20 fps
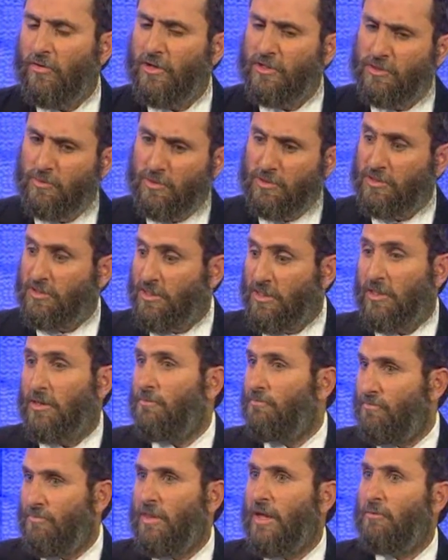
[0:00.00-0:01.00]
This was,
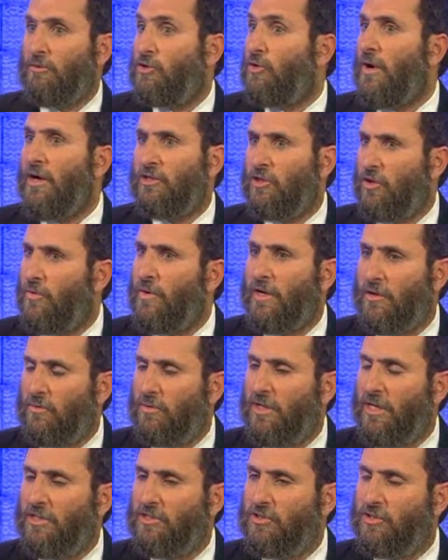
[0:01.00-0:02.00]
they were trying to create a
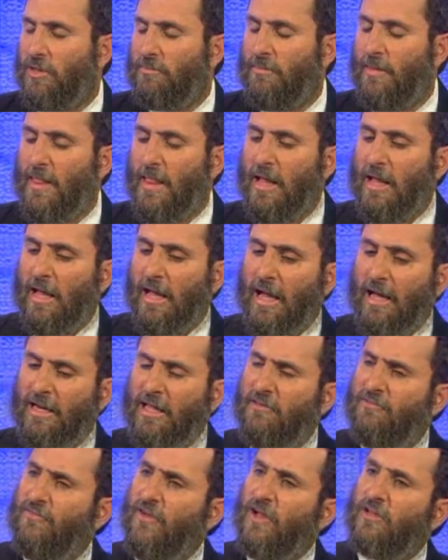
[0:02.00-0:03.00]
relationship, and
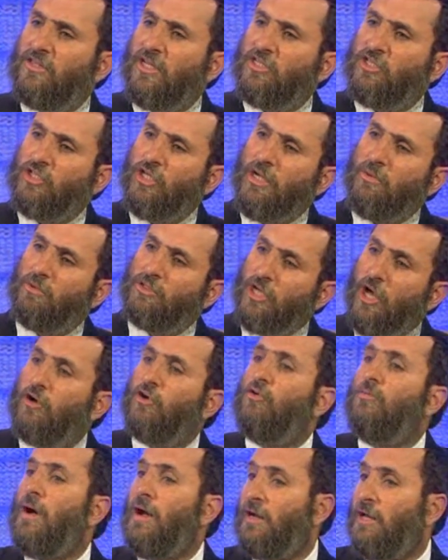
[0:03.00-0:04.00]
he felt that she was
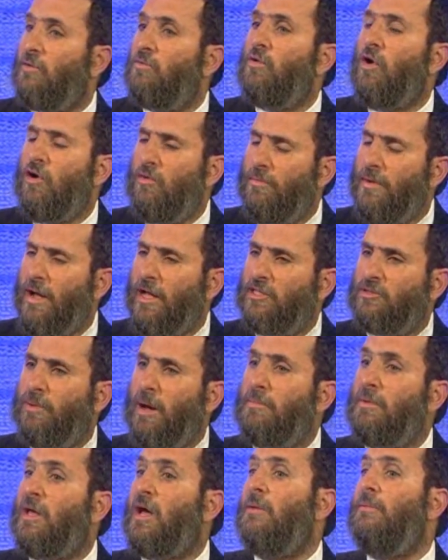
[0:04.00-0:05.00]
undermining romance
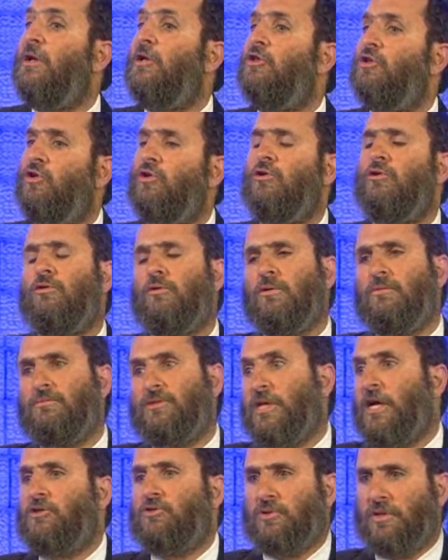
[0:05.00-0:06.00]
by becoming too
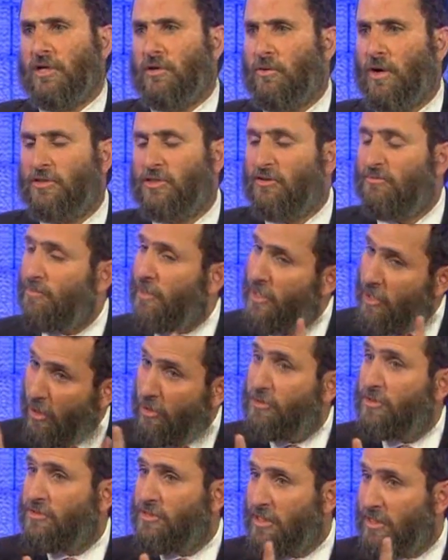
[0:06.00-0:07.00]
sexually aggressive. But he
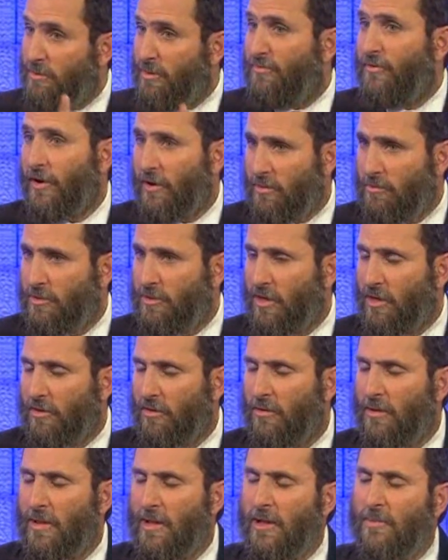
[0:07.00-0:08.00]
also said, to be fair to
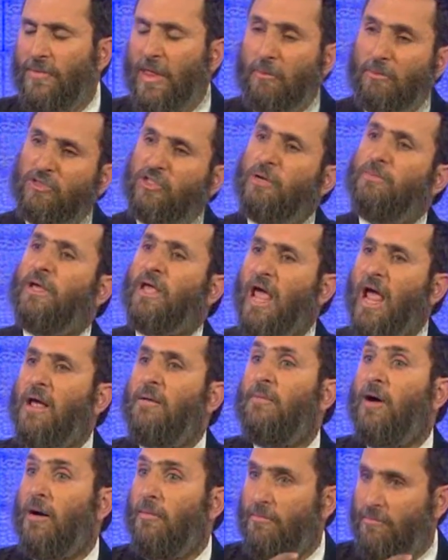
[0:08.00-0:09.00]
Madonna, that when she
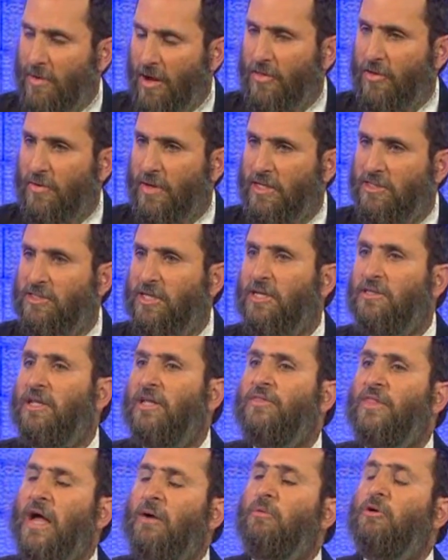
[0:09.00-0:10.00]
became a mother, he said
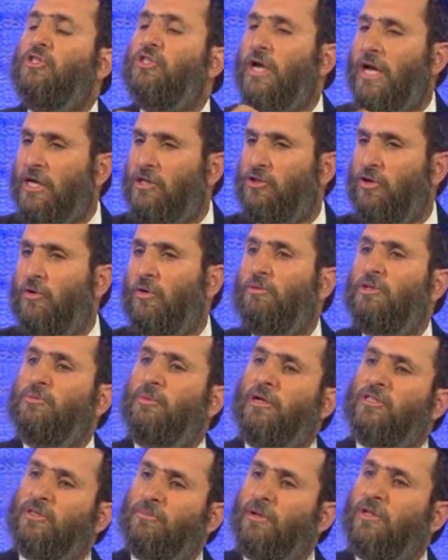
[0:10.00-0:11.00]
that would change her. Her
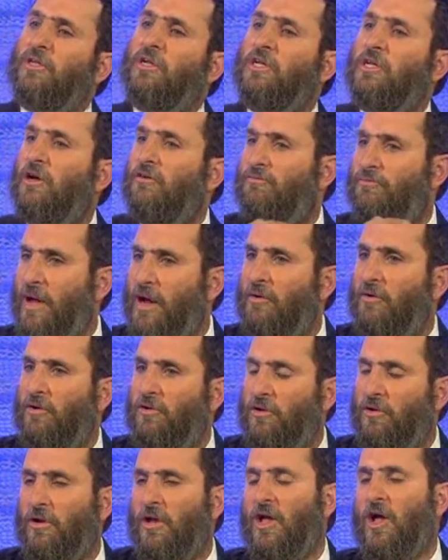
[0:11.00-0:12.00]
responsibility of
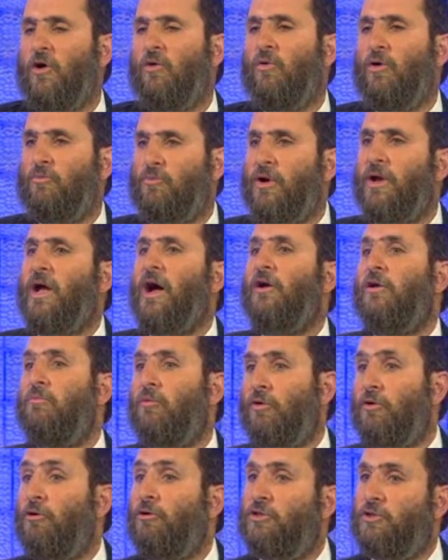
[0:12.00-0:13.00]
parenthood would bring out a
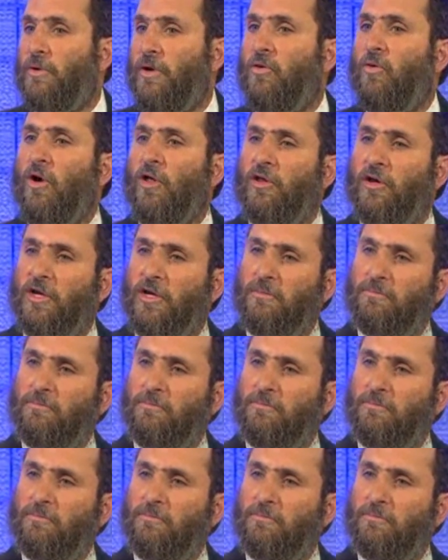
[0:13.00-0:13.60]
more nurturing quality.